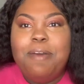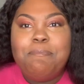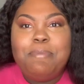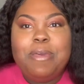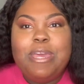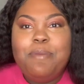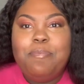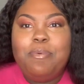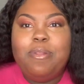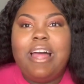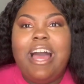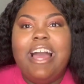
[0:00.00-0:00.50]

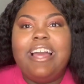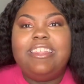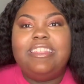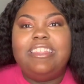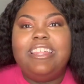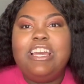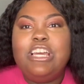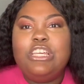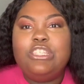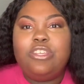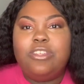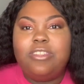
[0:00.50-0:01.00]
People like
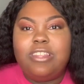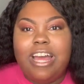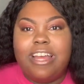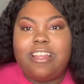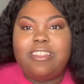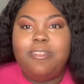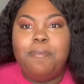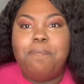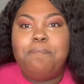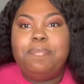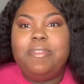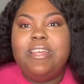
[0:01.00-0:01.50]
these are
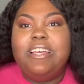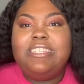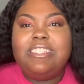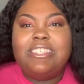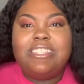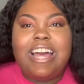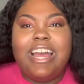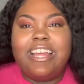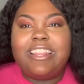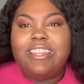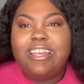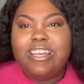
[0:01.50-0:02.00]
like this
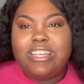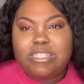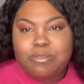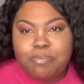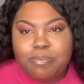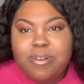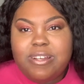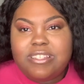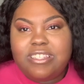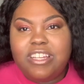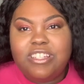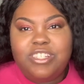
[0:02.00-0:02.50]
is like the
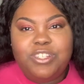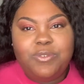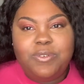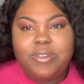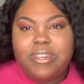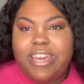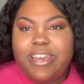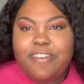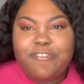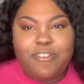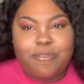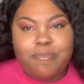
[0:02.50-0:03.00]
experience that you
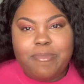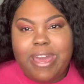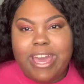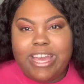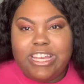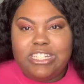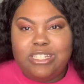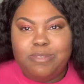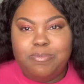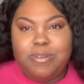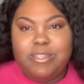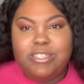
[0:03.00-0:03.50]
get from
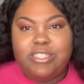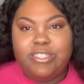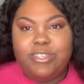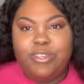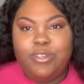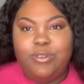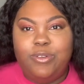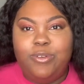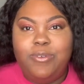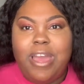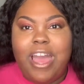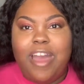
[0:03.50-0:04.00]
HBCU.
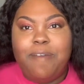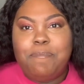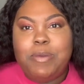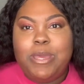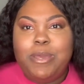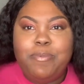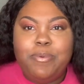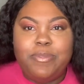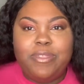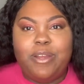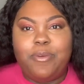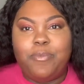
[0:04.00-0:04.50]
You have
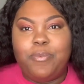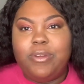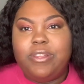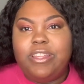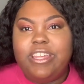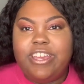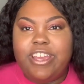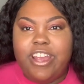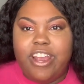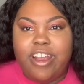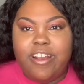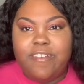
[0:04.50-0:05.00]
people that
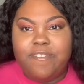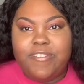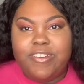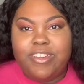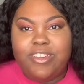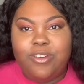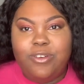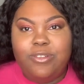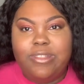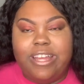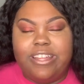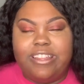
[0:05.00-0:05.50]
really care for
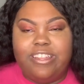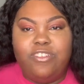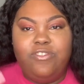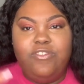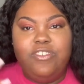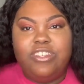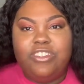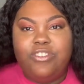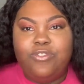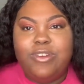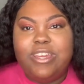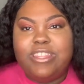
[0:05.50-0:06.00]
you, like
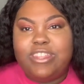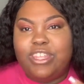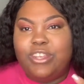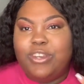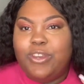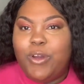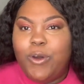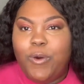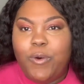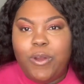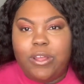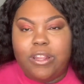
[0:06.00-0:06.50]
you get to
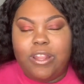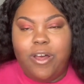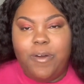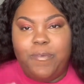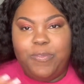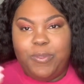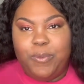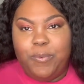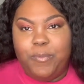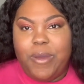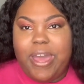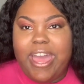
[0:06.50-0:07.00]
know
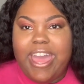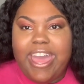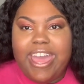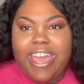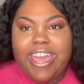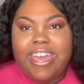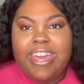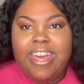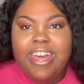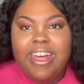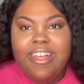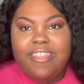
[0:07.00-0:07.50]
along the
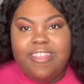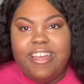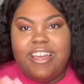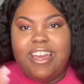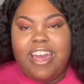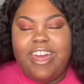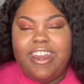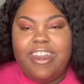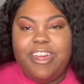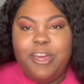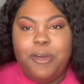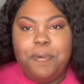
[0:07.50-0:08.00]
way. They
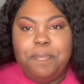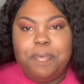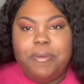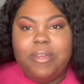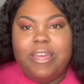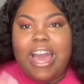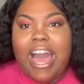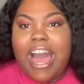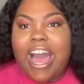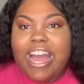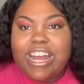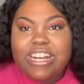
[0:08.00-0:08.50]
kind of help you,
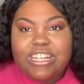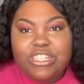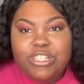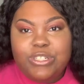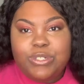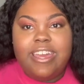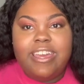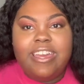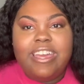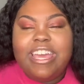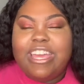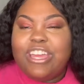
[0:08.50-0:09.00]
guide
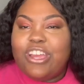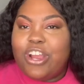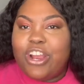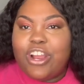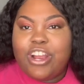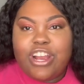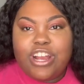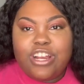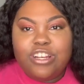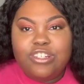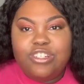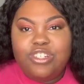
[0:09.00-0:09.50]
you,
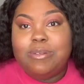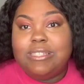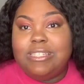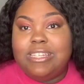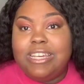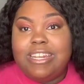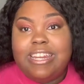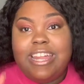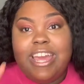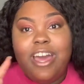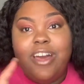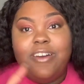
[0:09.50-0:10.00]
encourage you.
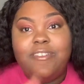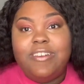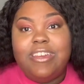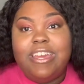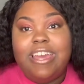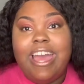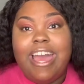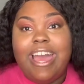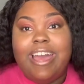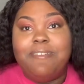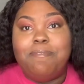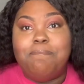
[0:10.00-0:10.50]
Dean
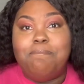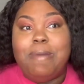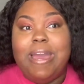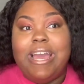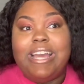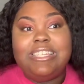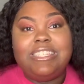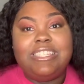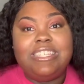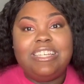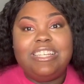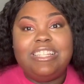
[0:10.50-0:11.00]
Helvey have
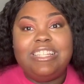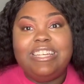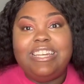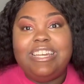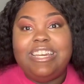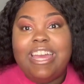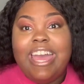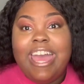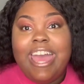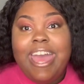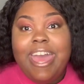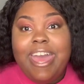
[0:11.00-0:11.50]

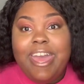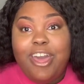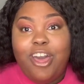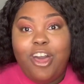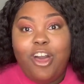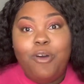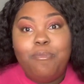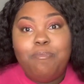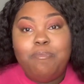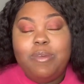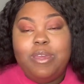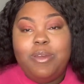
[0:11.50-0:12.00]
basically
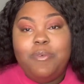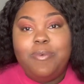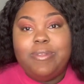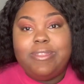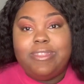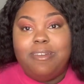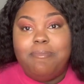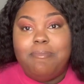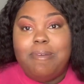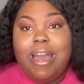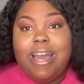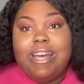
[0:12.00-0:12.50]
helped me
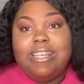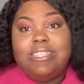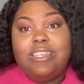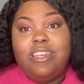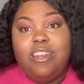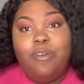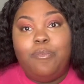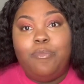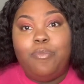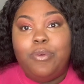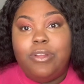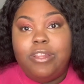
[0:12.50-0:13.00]
with the mindset
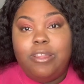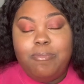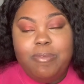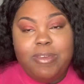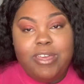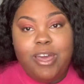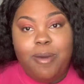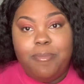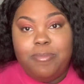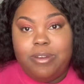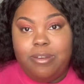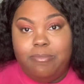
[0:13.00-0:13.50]
of really
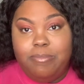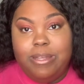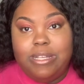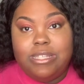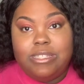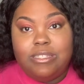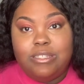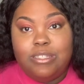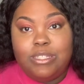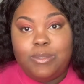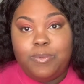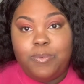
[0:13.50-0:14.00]
becoming a
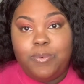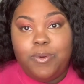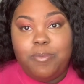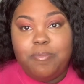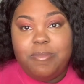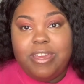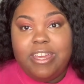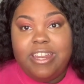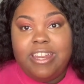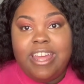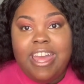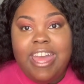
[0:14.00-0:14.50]

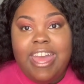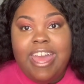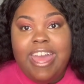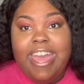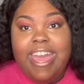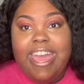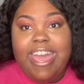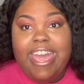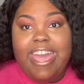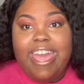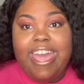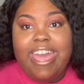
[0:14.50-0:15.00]
businesswoman.
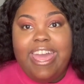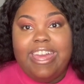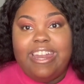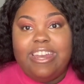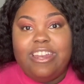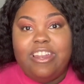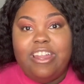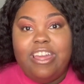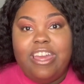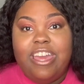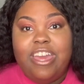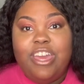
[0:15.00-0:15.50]

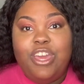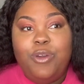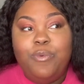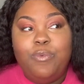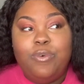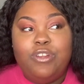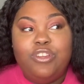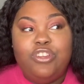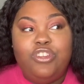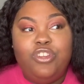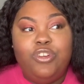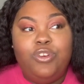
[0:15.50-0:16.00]
And he
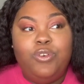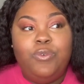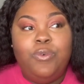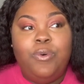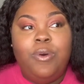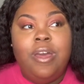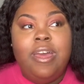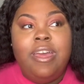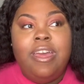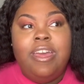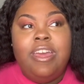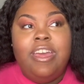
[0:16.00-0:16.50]
went
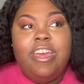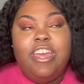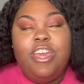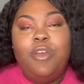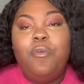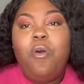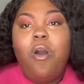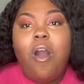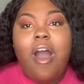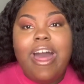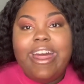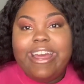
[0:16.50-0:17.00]
out
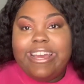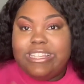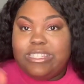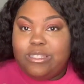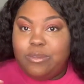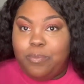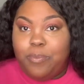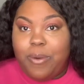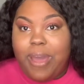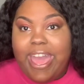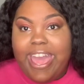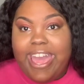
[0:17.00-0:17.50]
his
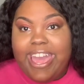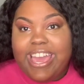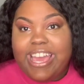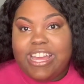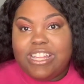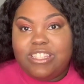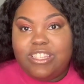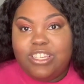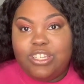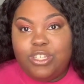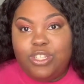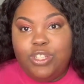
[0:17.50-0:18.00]

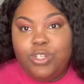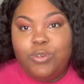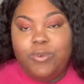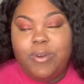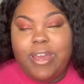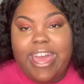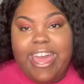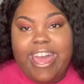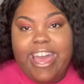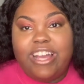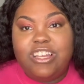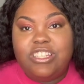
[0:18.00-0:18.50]
way to
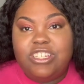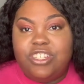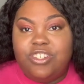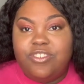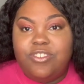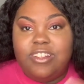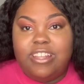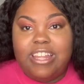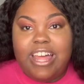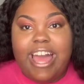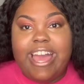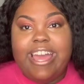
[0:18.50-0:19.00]
do
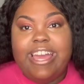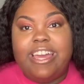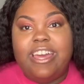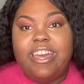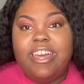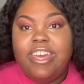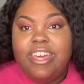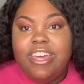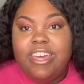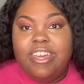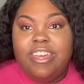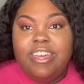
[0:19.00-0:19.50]
extra like
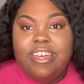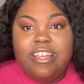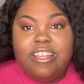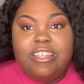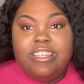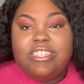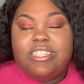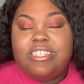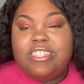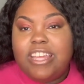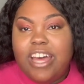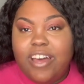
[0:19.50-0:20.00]

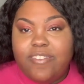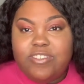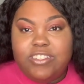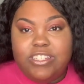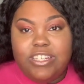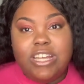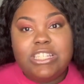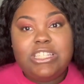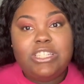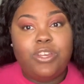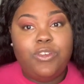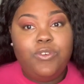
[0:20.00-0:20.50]
stuff
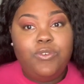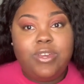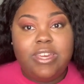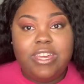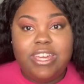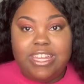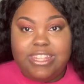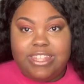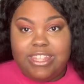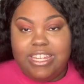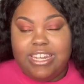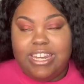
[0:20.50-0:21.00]
just so you can
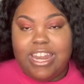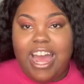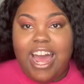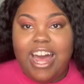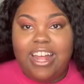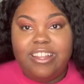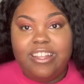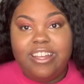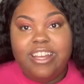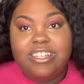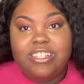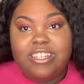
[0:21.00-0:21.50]
get the
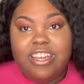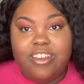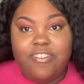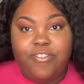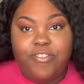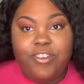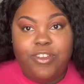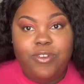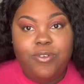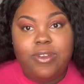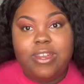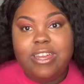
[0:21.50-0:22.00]
knowledge and
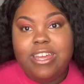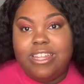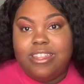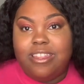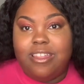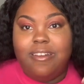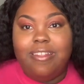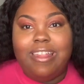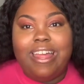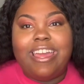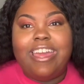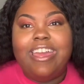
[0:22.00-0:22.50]
for you can get
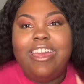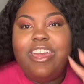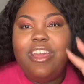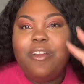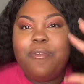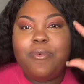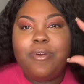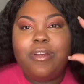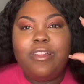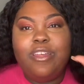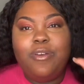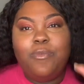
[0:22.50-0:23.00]
the, like, he
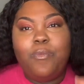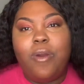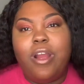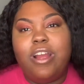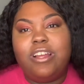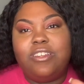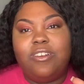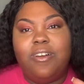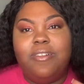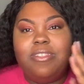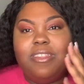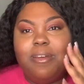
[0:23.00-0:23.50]
really worked on